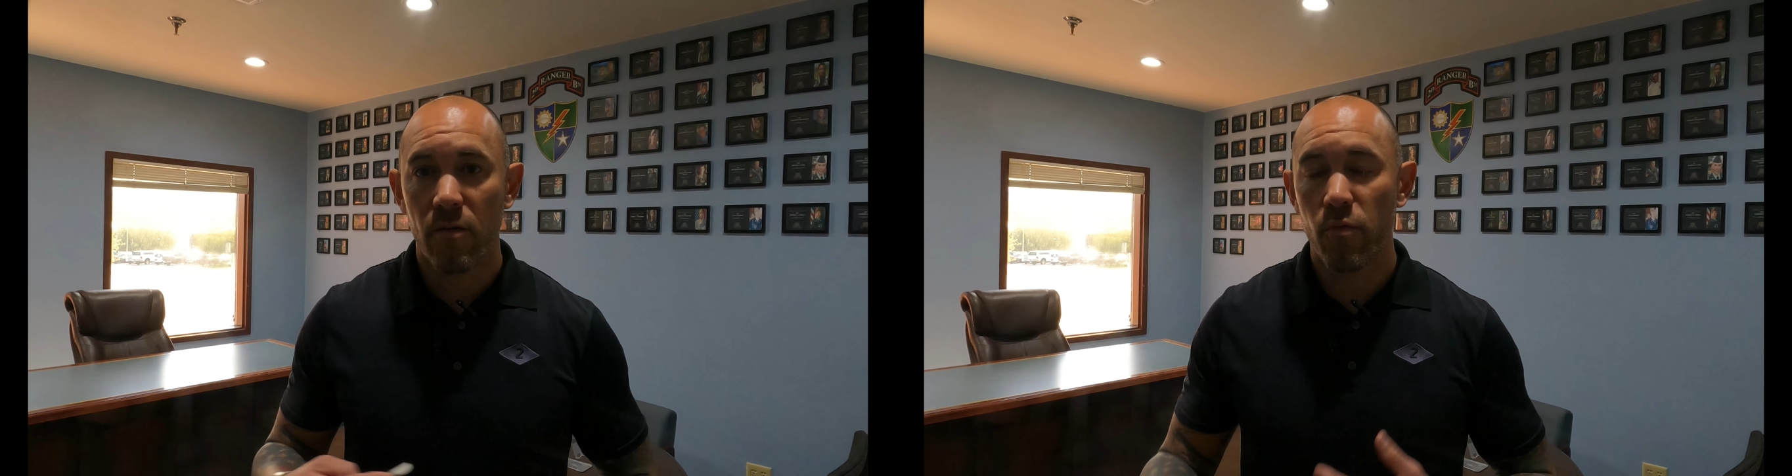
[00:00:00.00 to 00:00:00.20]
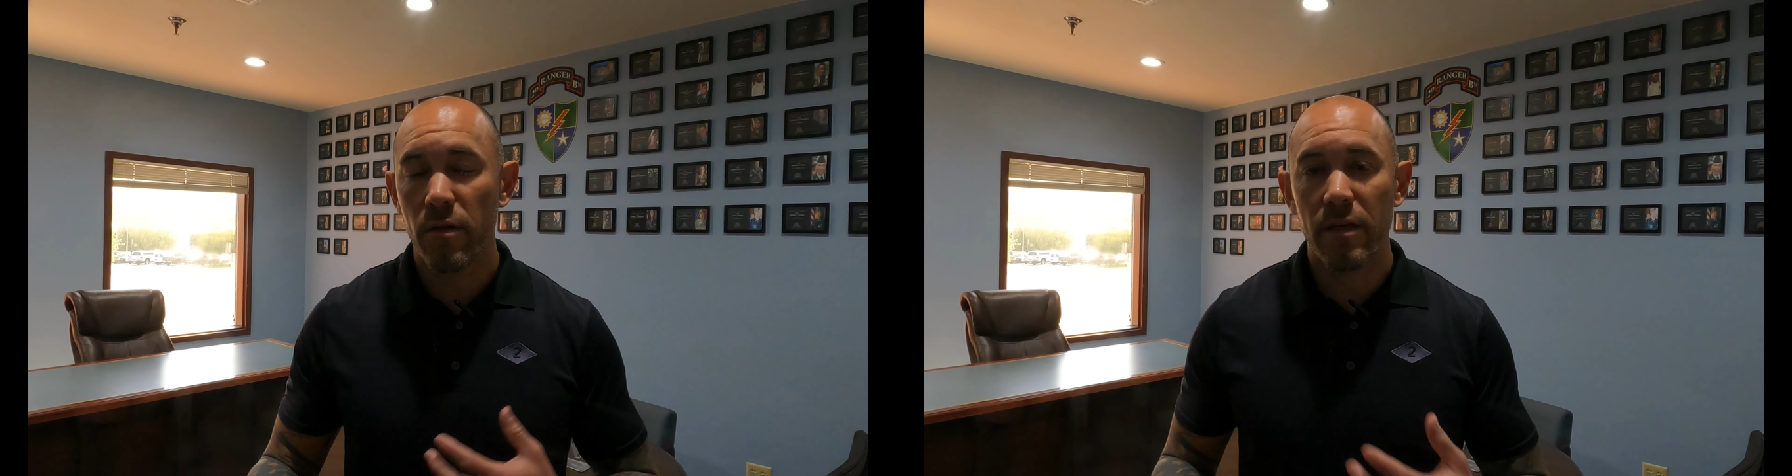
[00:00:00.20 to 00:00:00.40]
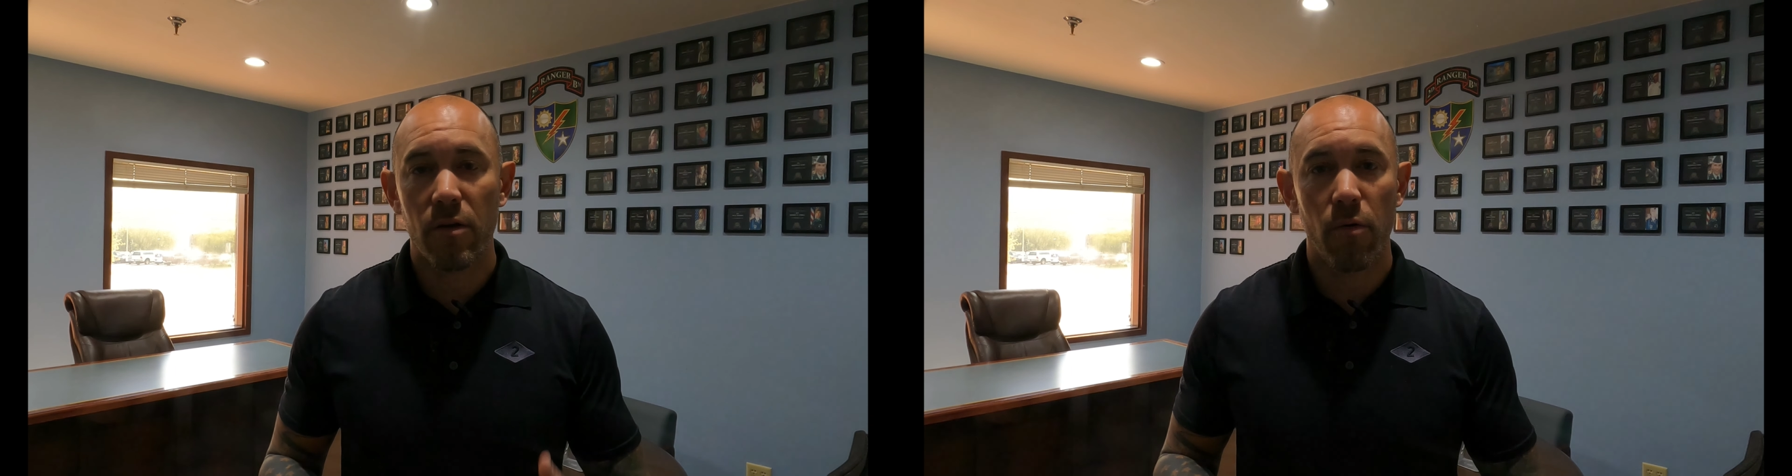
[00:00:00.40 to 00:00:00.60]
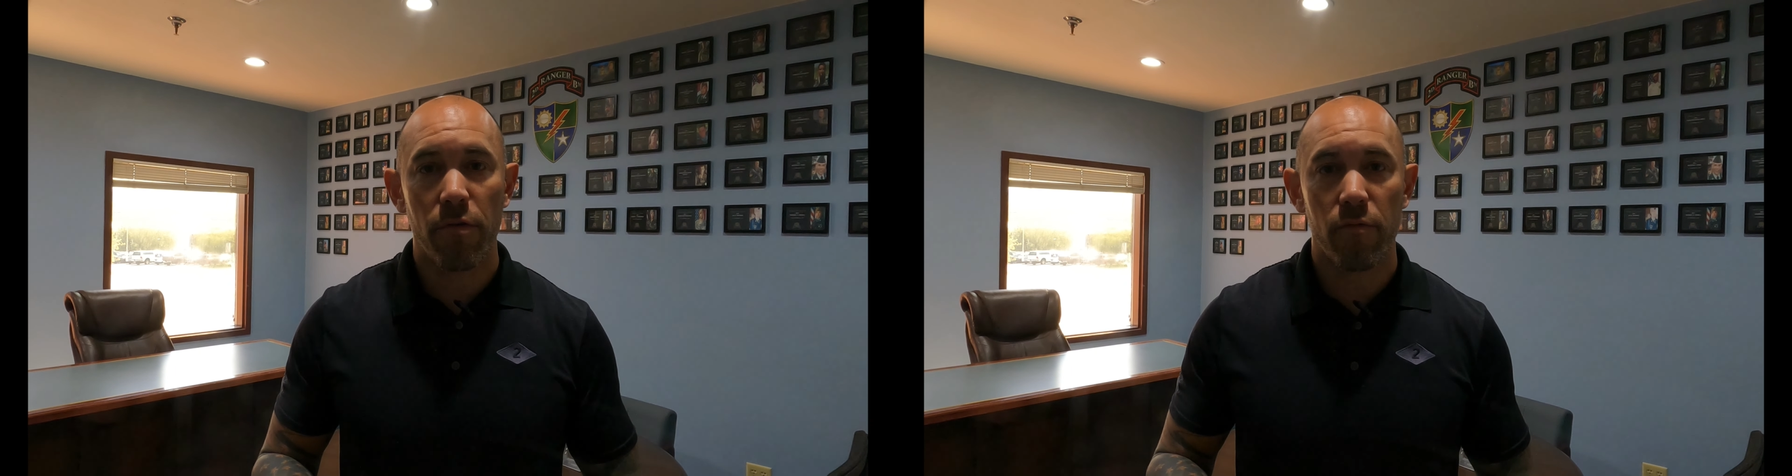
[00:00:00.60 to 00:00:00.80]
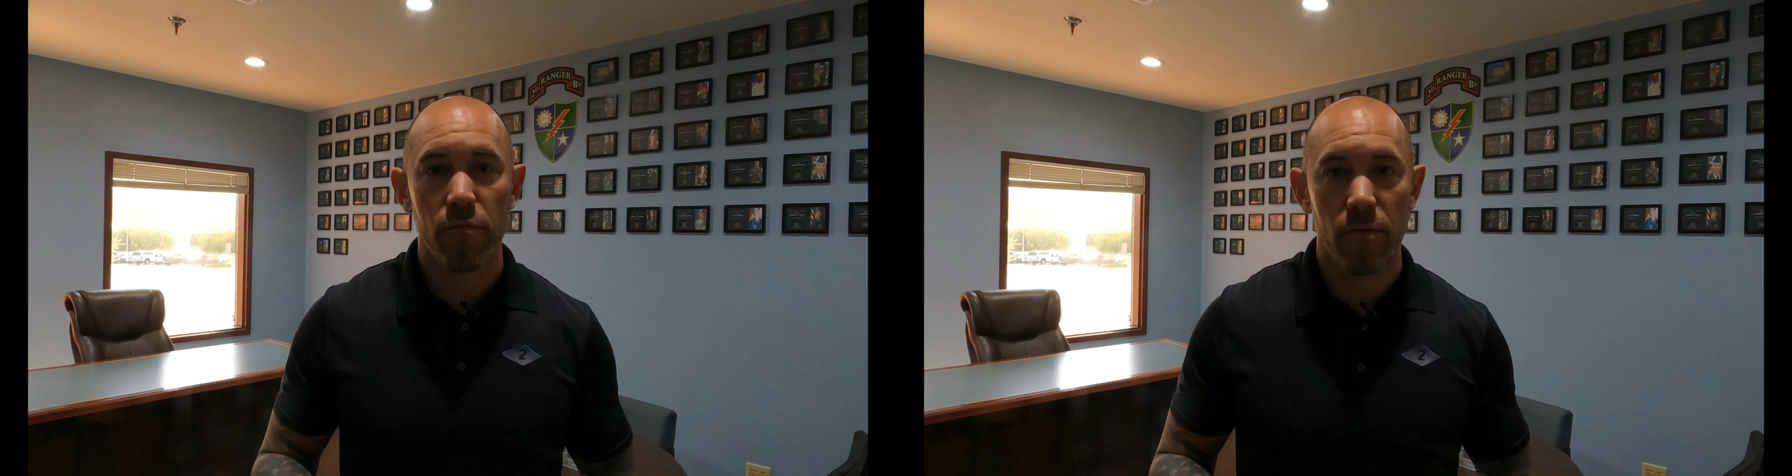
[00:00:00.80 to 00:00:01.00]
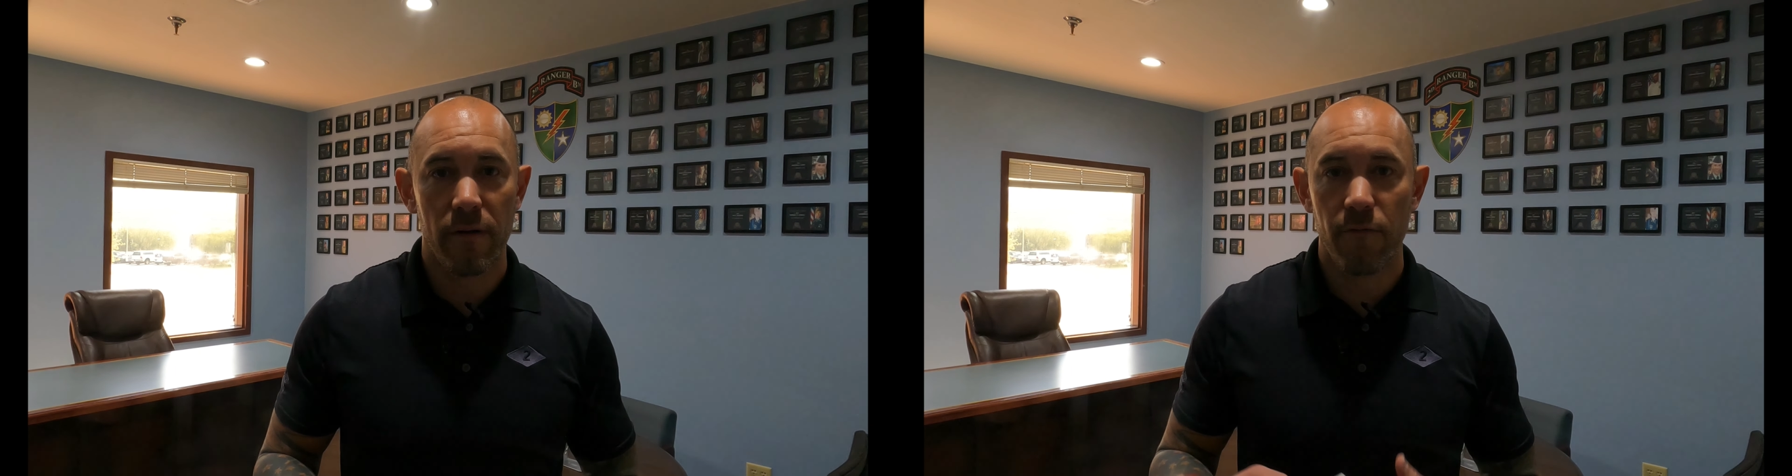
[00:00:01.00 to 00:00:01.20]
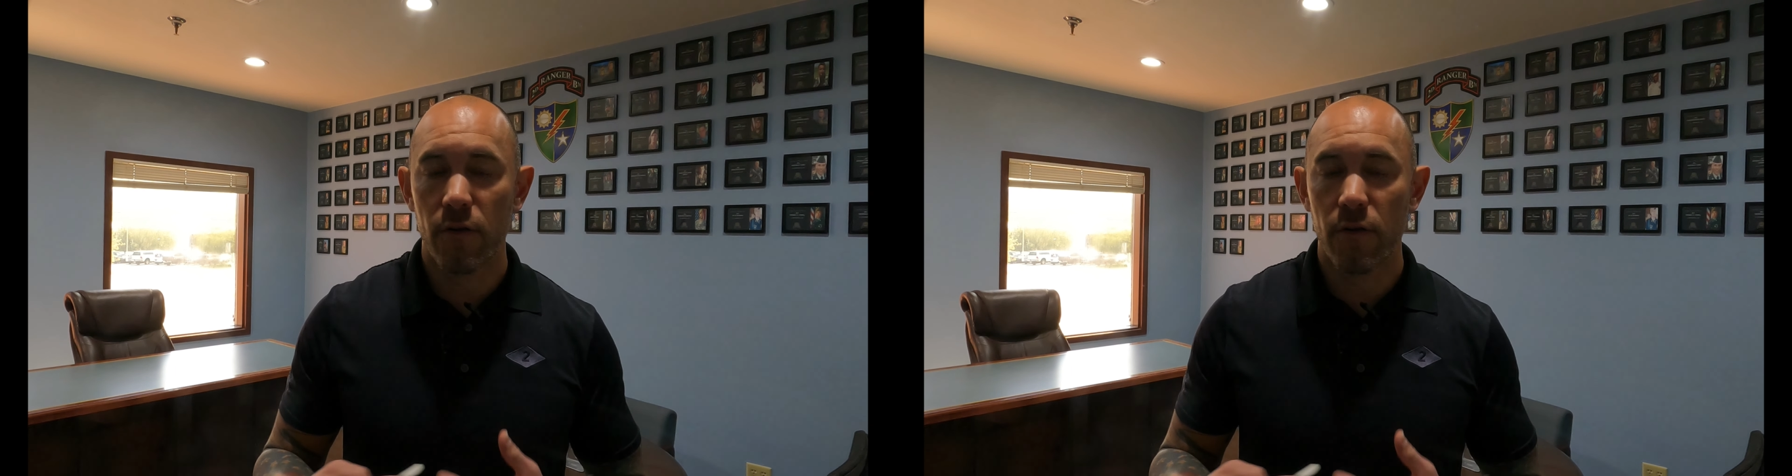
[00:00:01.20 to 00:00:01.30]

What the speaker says: Really go through. And if